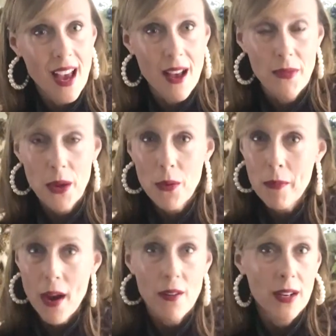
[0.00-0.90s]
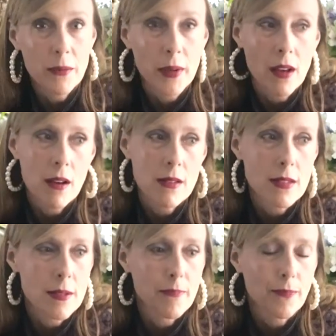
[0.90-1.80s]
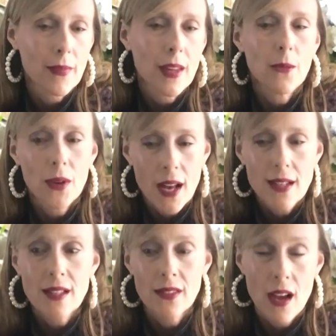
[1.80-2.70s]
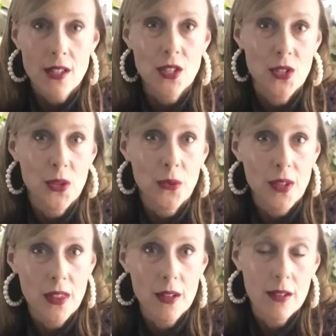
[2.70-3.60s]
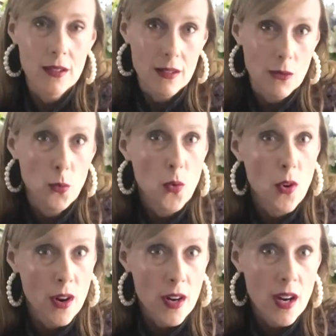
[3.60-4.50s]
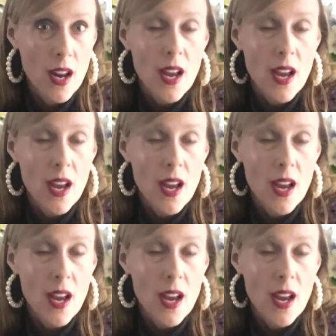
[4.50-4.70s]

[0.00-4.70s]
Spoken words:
And they were buried because, well, it had a lot to do with the war